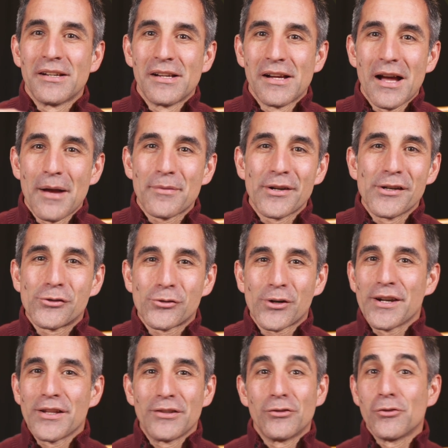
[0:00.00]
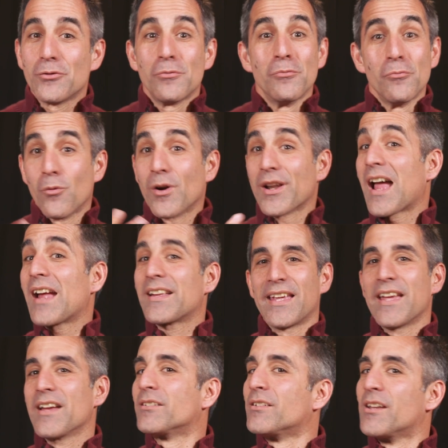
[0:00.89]
I'm going to try to do what I
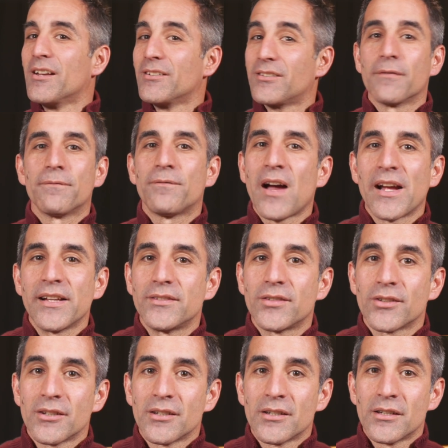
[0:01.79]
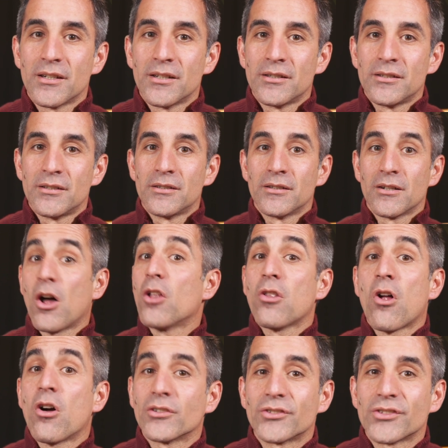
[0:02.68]
can to fight
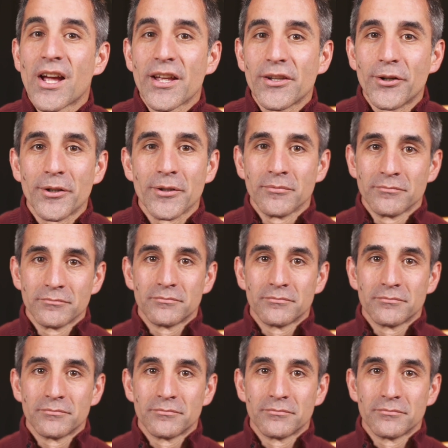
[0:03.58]
alongside her.